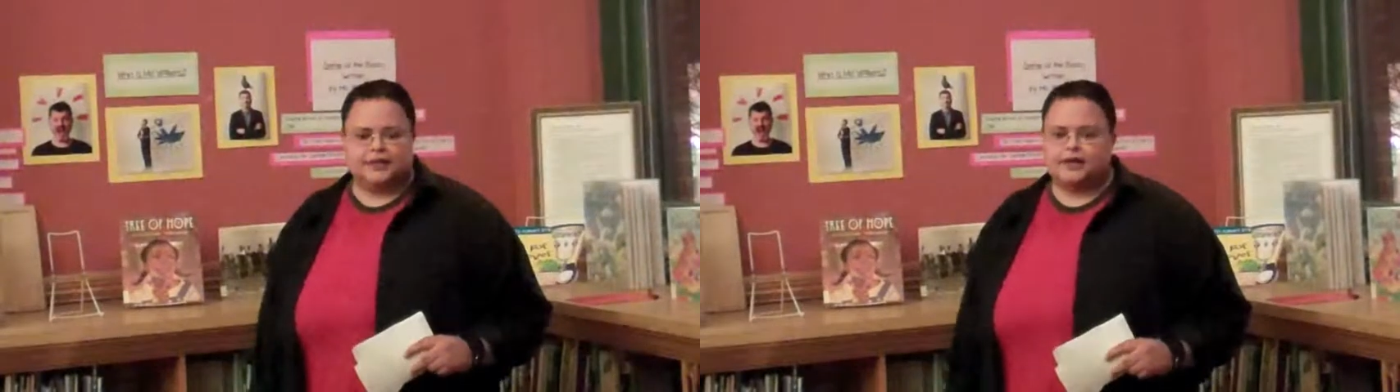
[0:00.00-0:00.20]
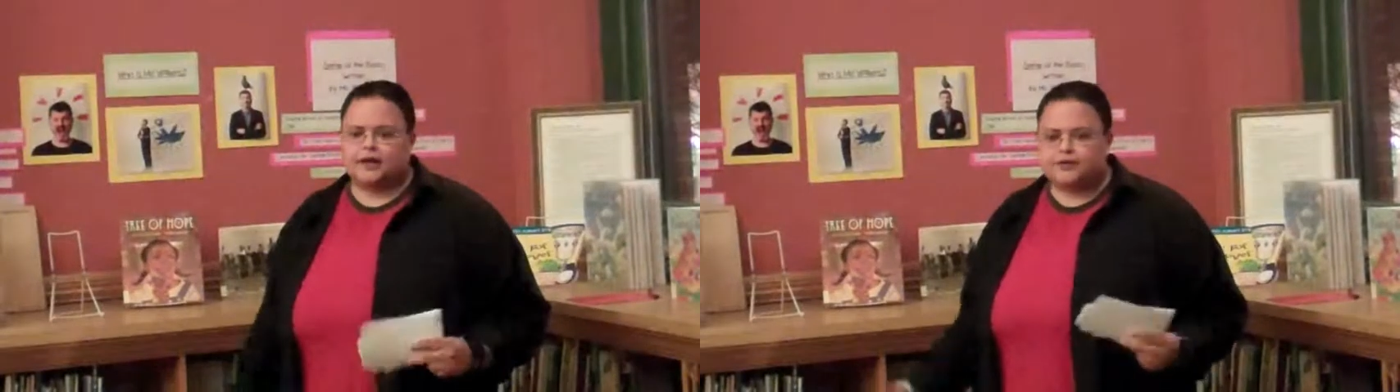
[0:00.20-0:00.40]

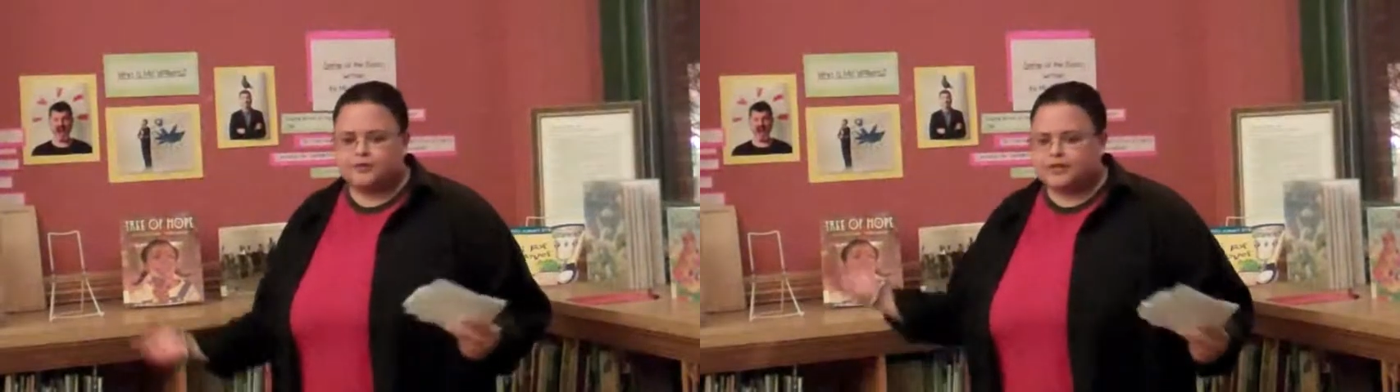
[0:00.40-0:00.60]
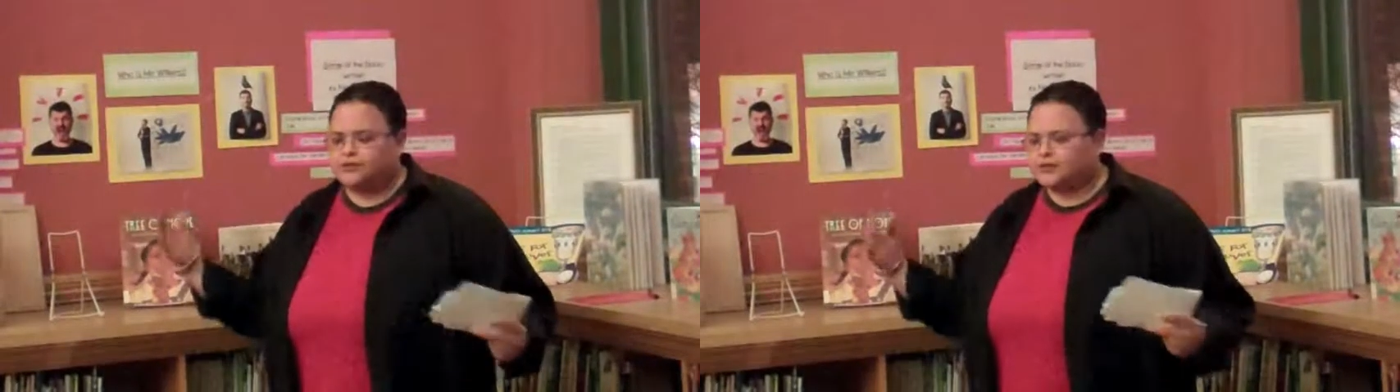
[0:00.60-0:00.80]

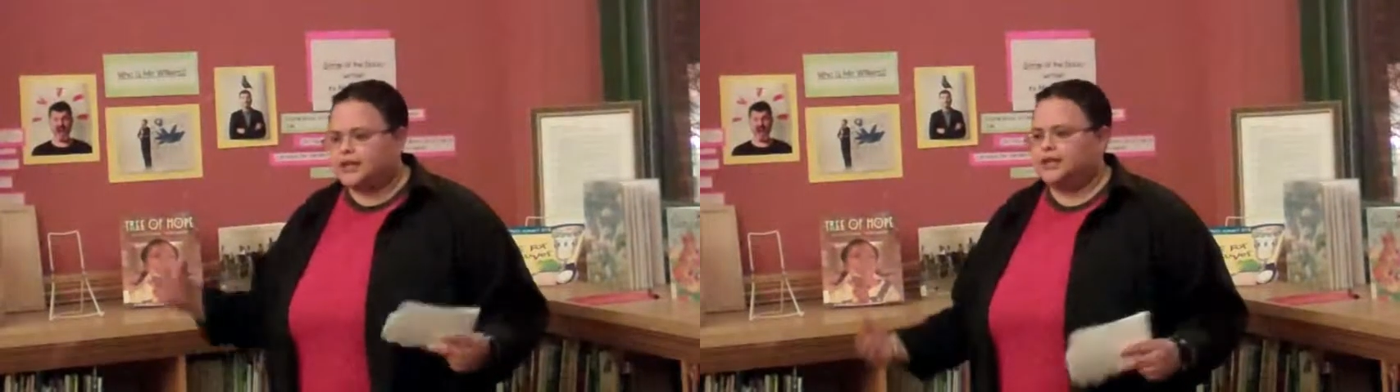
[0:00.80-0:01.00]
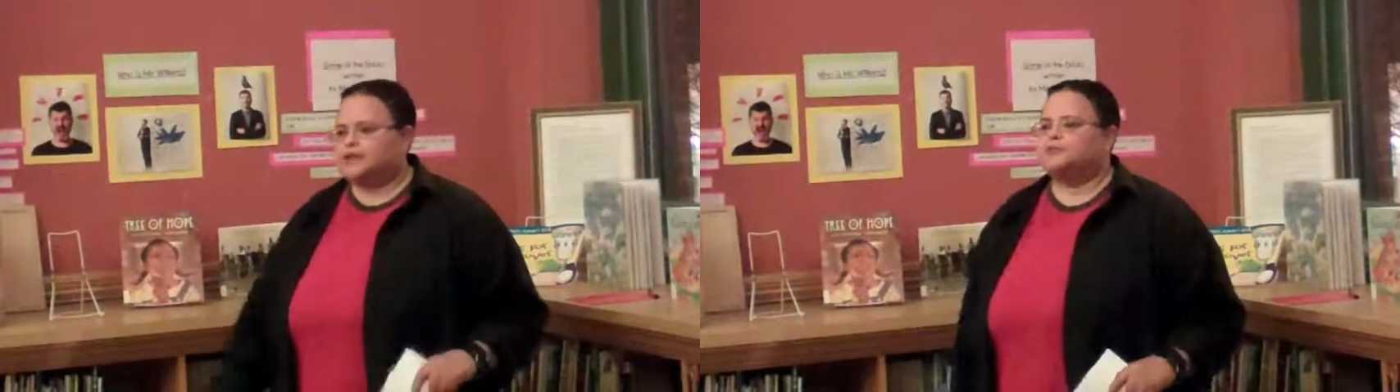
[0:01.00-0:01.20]

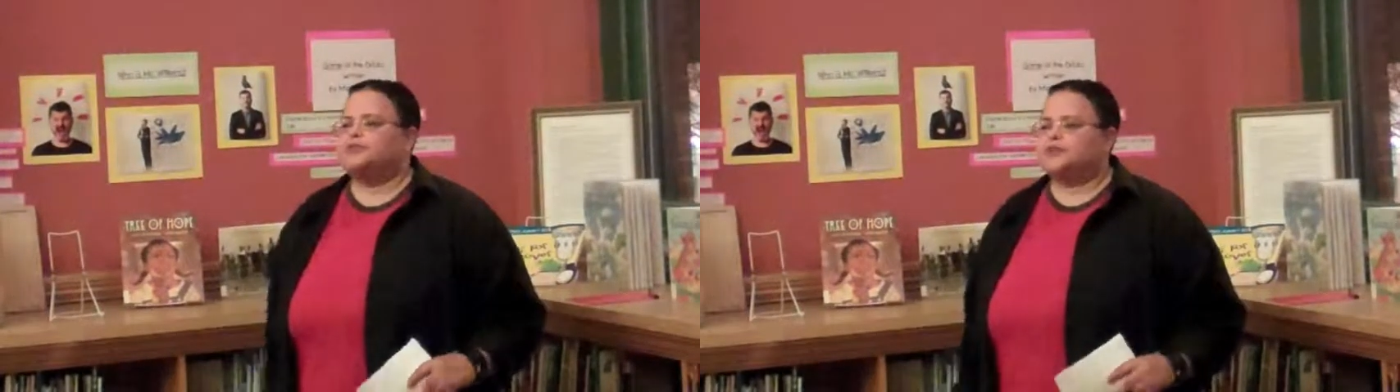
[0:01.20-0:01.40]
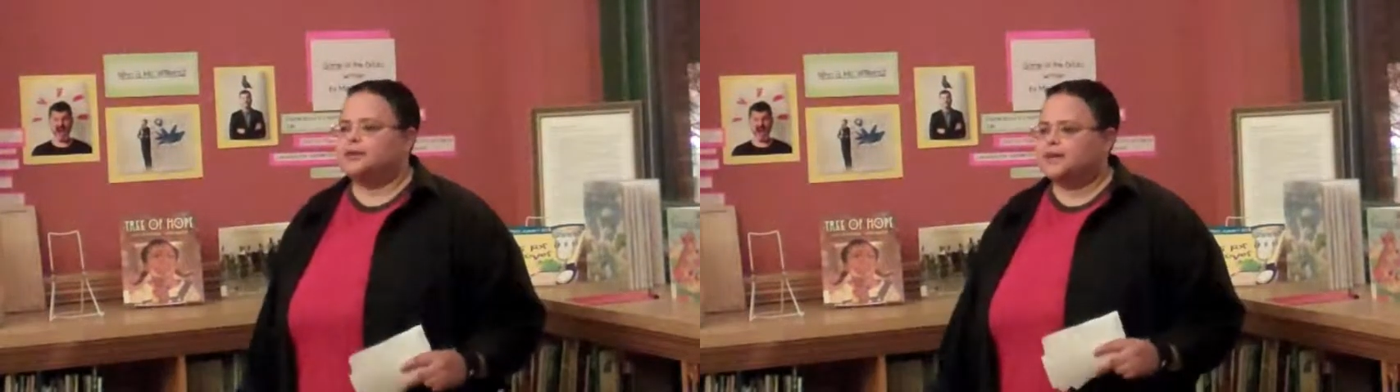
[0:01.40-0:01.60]
eventually
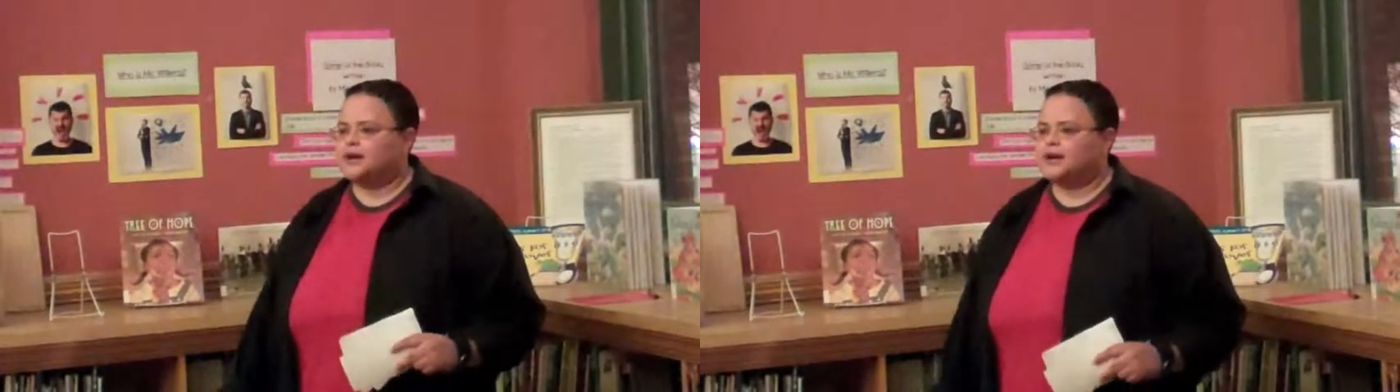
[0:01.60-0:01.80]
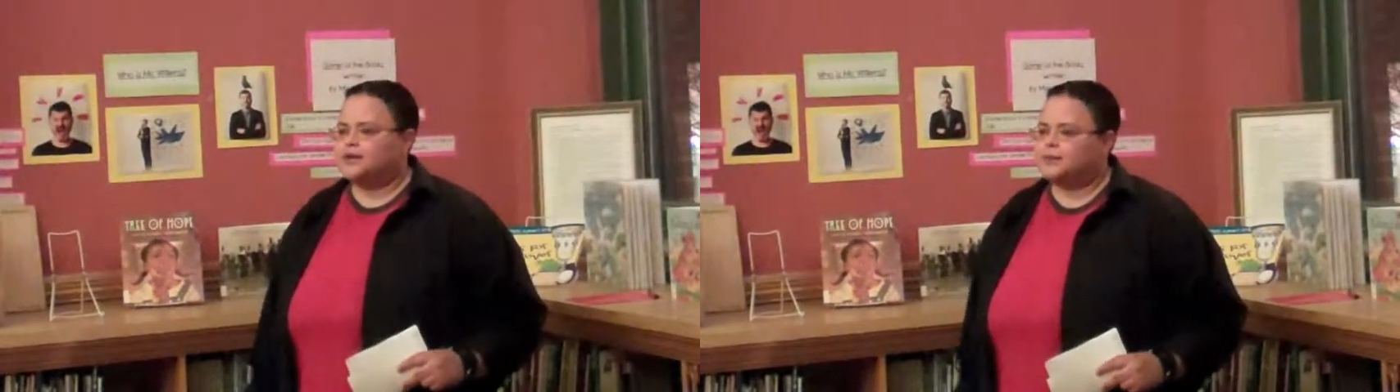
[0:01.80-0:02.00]
emphysema
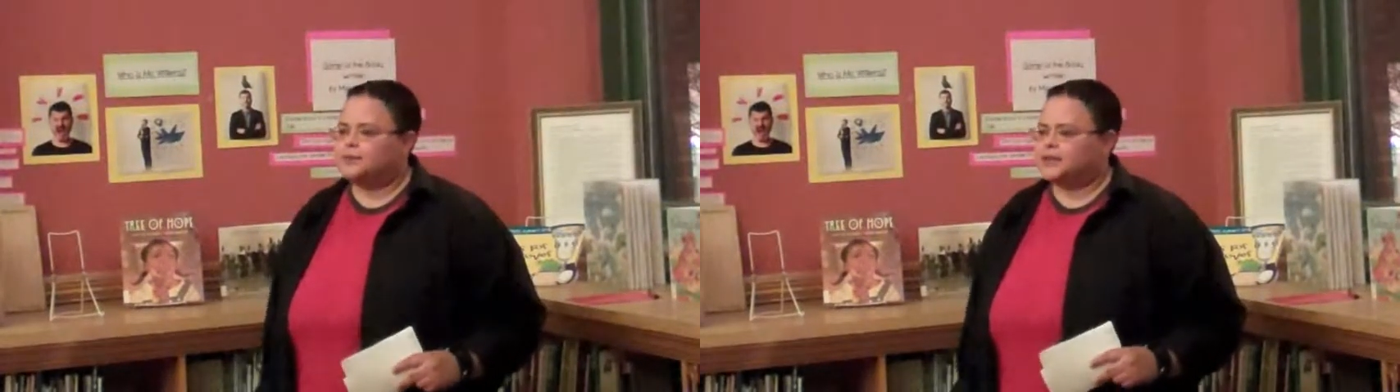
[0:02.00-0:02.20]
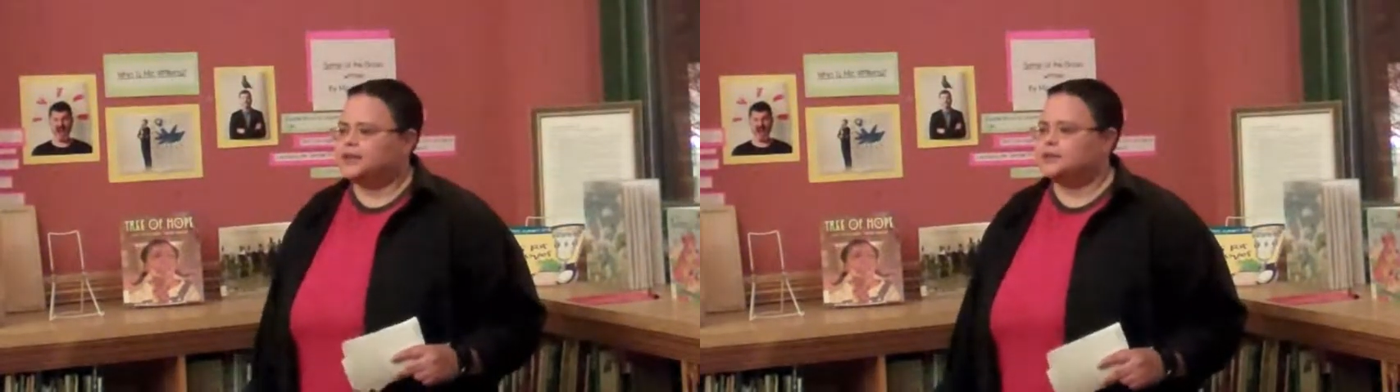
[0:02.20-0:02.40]
caught up
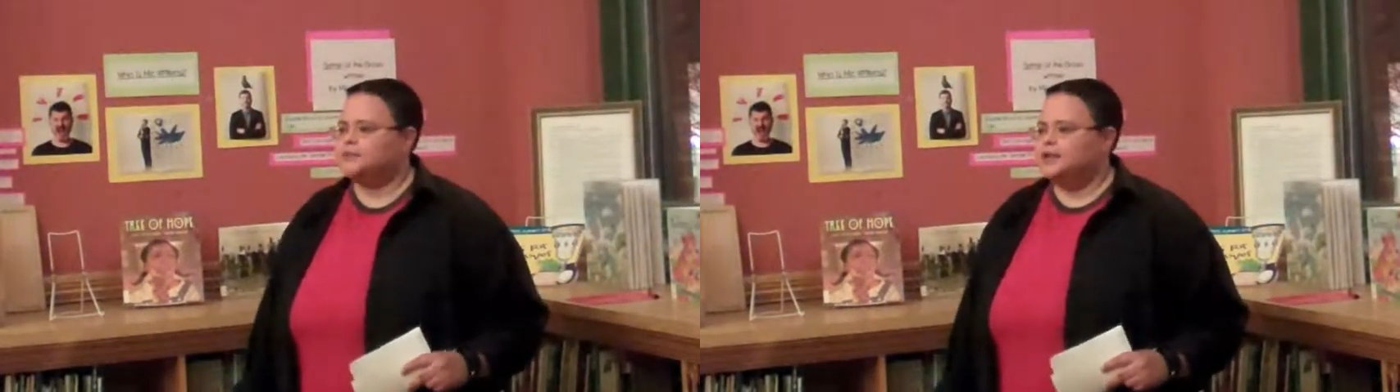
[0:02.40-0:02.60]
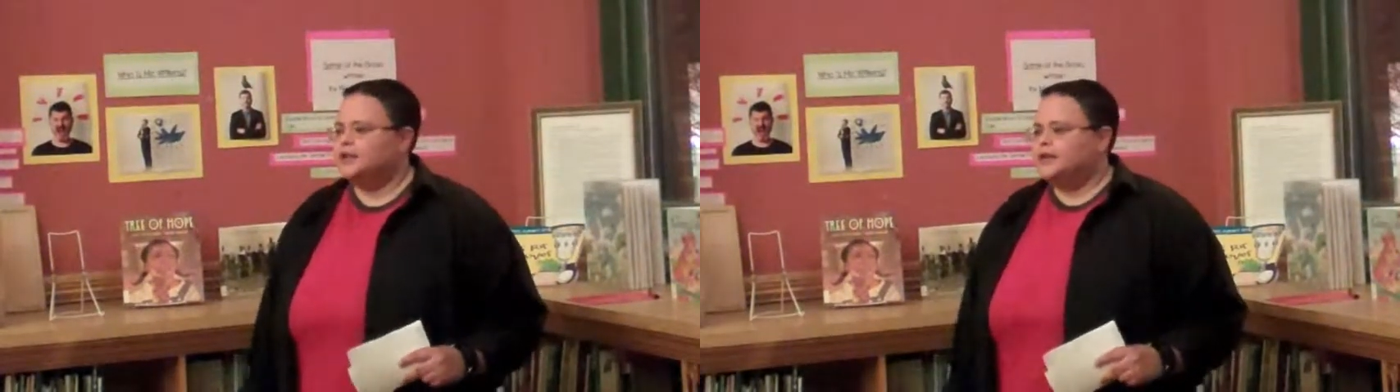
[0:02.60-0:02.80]
with him.